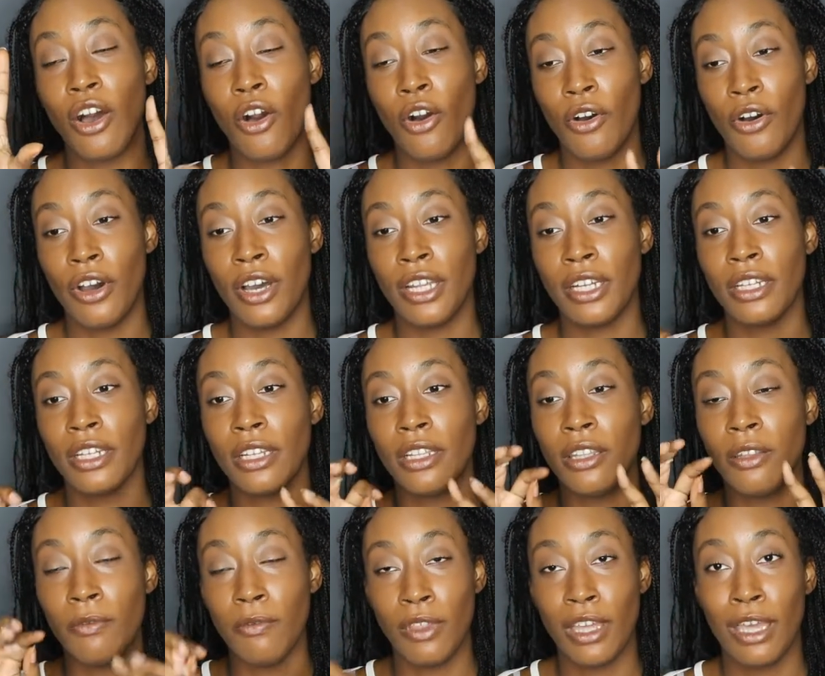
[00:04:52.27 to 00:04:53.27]

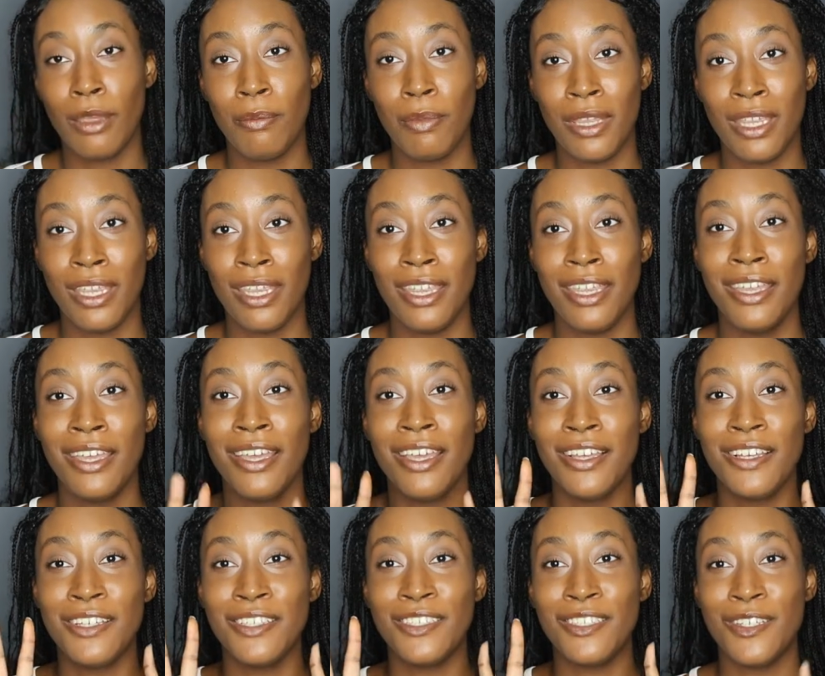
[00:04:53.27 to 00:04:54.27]
on the VIP,
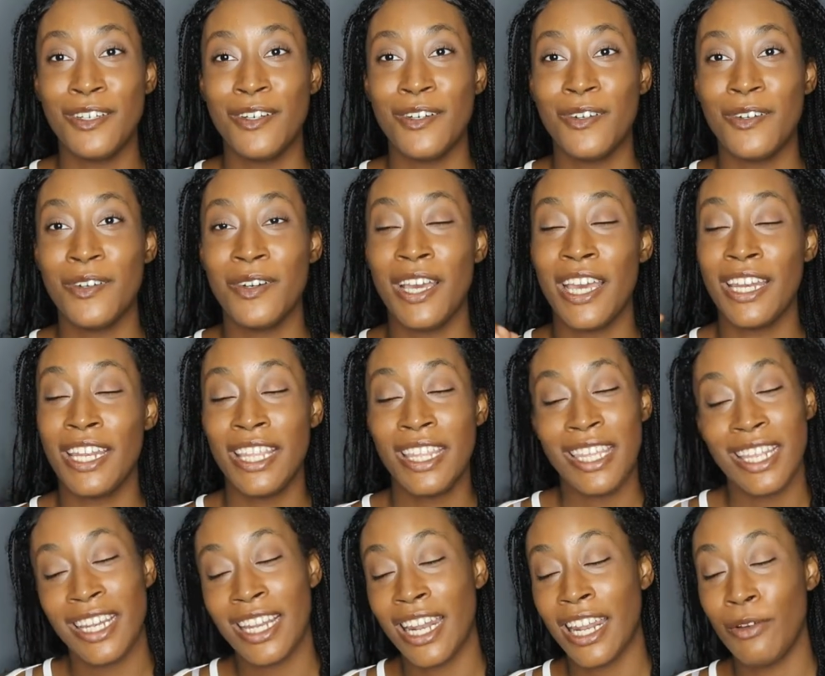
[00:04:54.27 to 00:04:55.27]
So
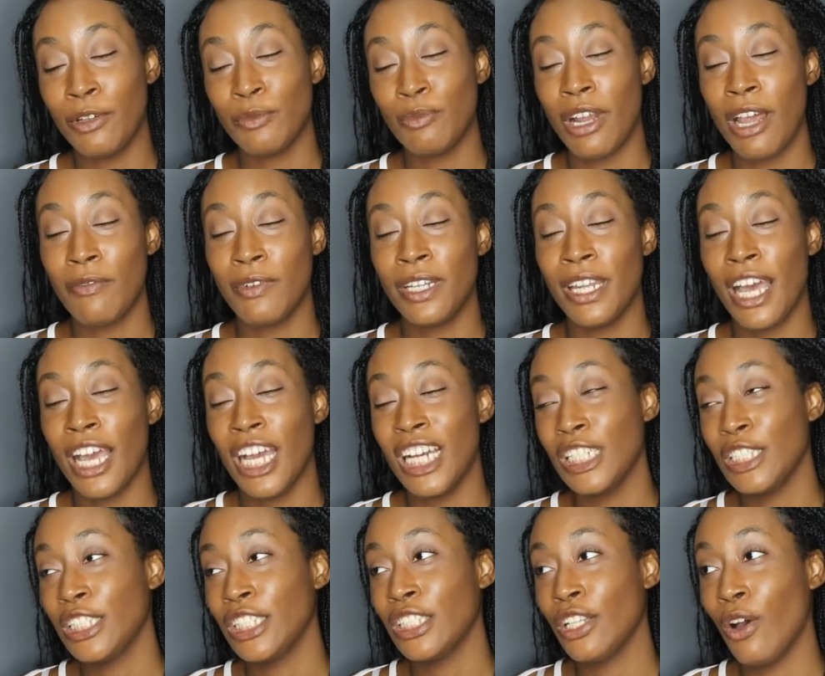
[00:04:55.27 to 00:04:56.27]
anything that I was
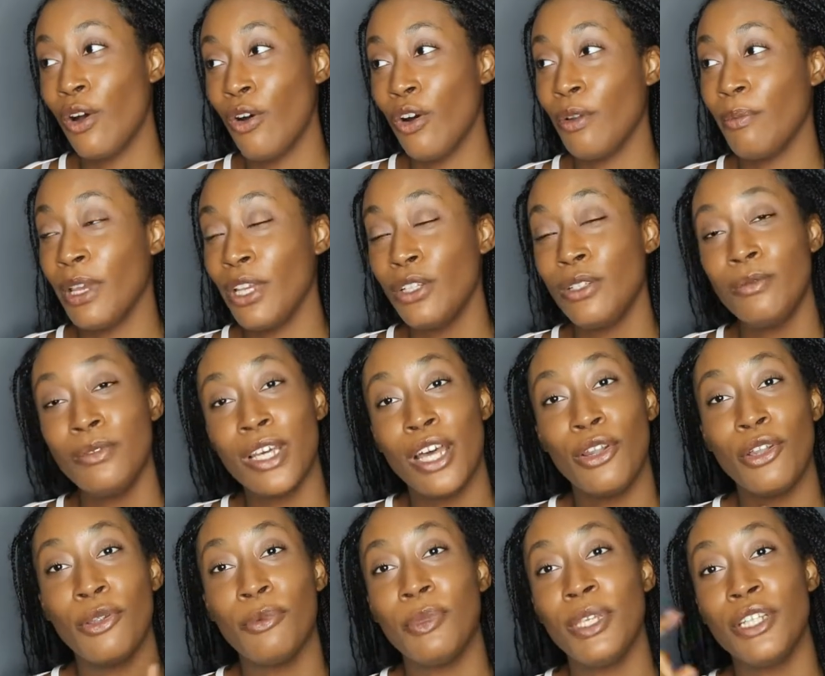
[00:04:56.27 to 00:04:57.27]
privatized on my YouTube
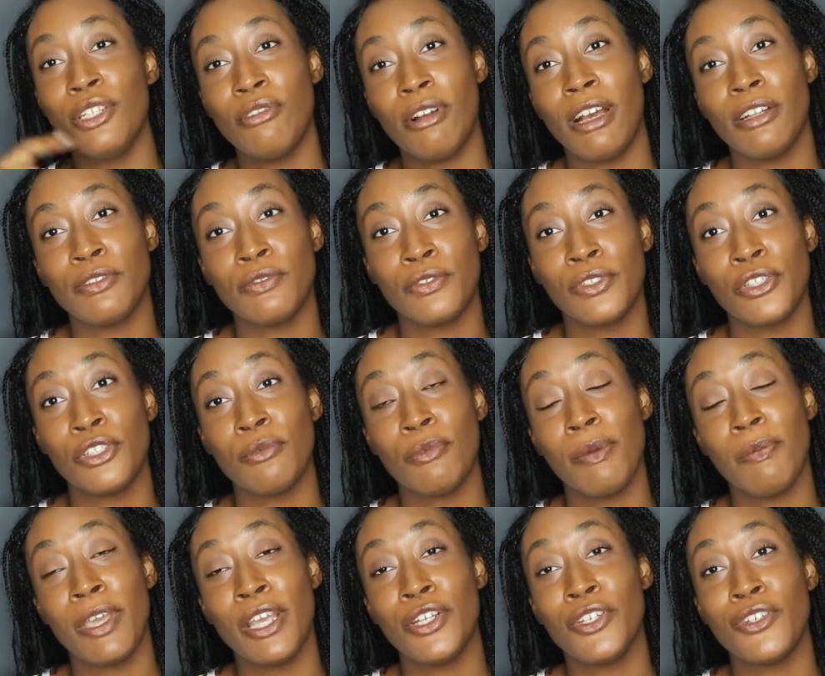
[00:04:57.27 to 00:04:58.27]
channel will be transferred to
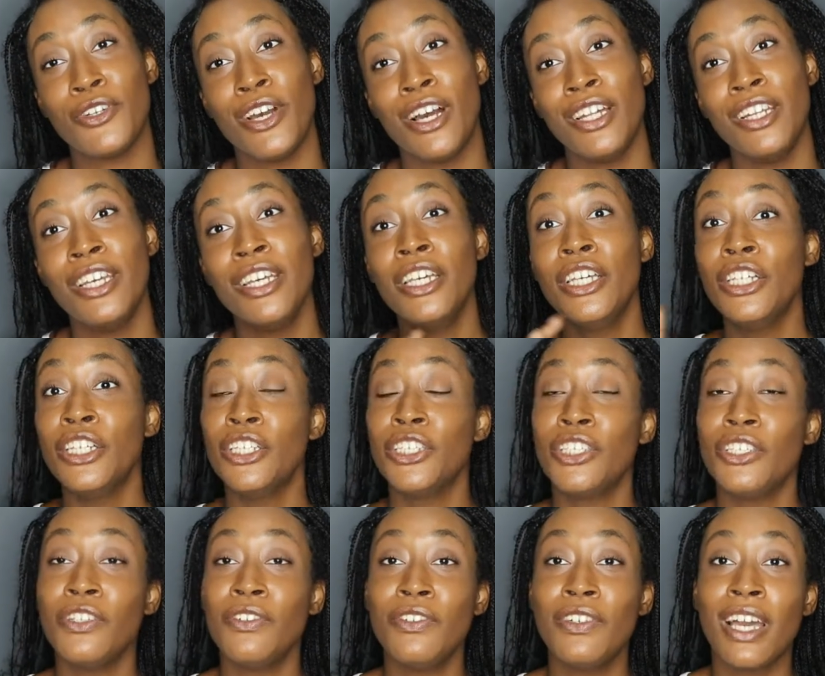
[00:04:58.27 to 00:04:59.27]
my Patreon.
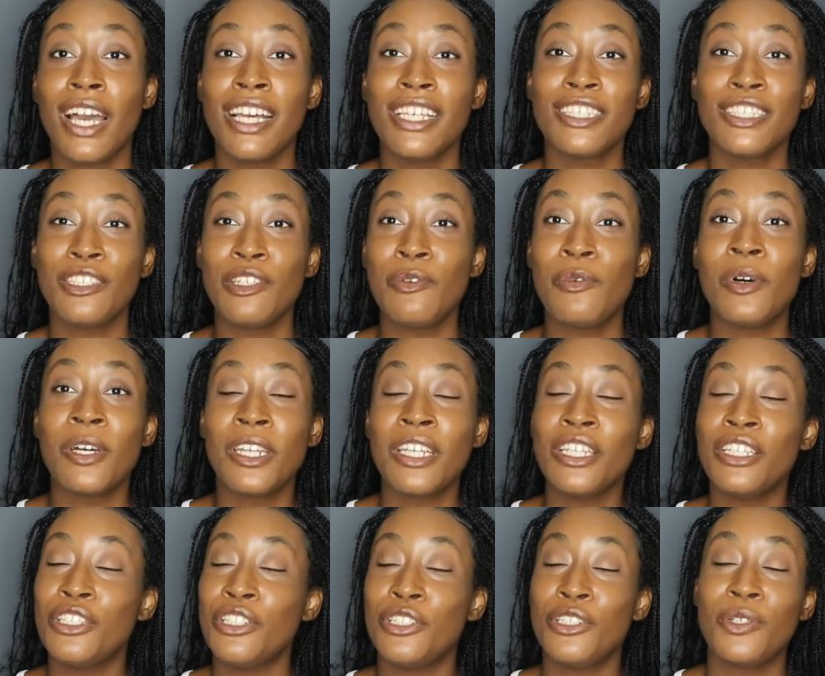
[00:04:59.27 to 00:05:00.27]
So you guys still want to
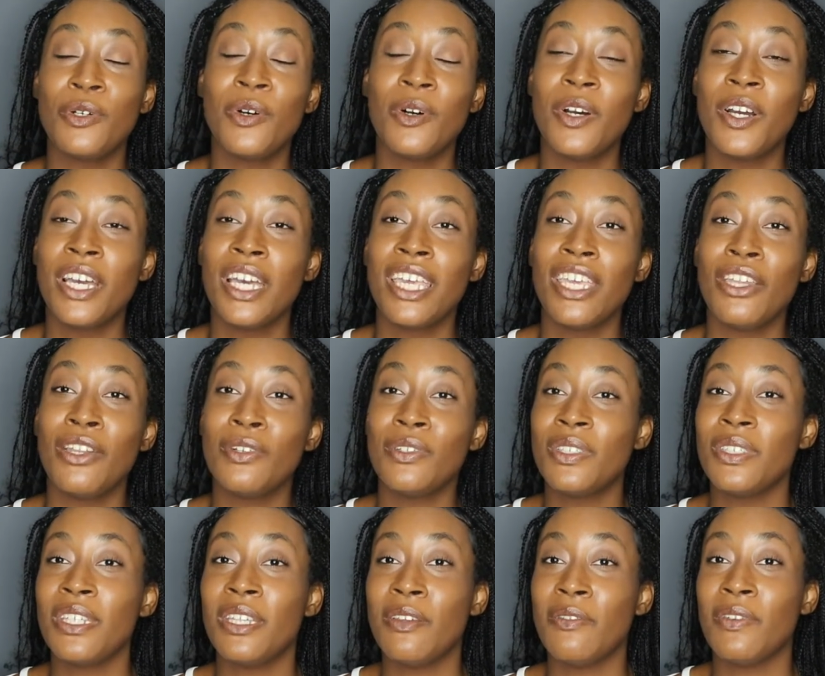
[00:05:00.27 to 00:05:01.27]
enjoy, you know,
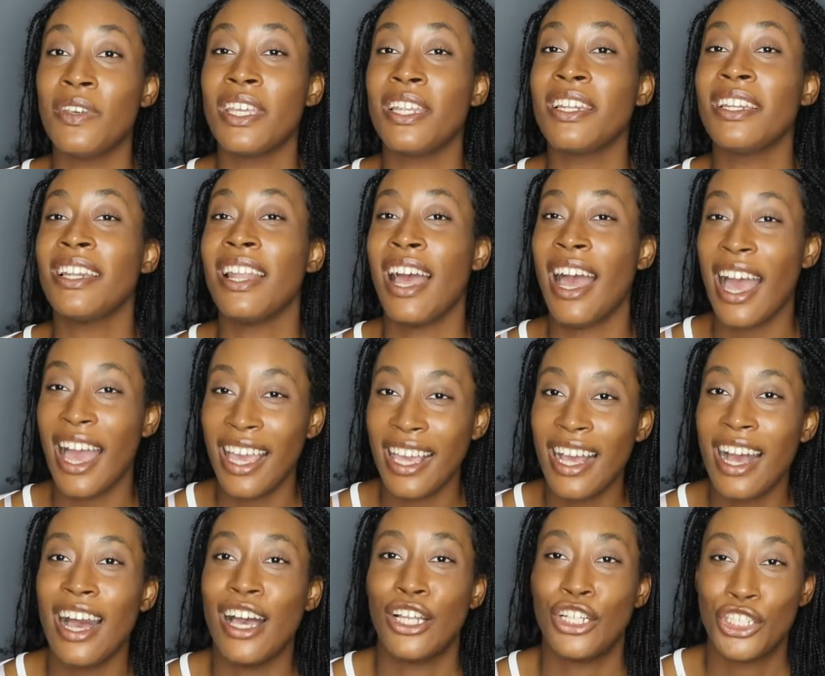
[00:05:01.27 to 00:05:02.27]
Steven, I
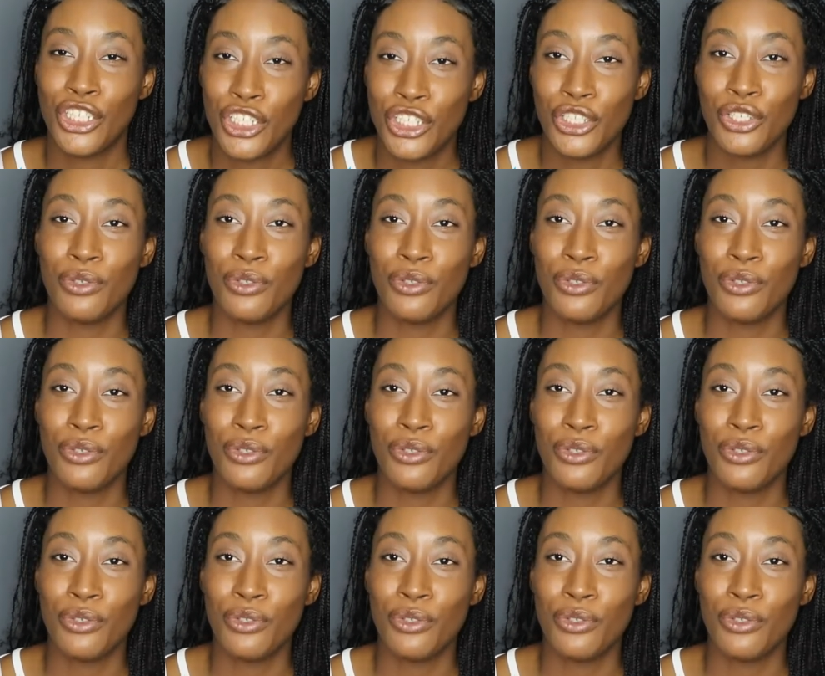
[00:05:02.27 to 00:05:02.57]
got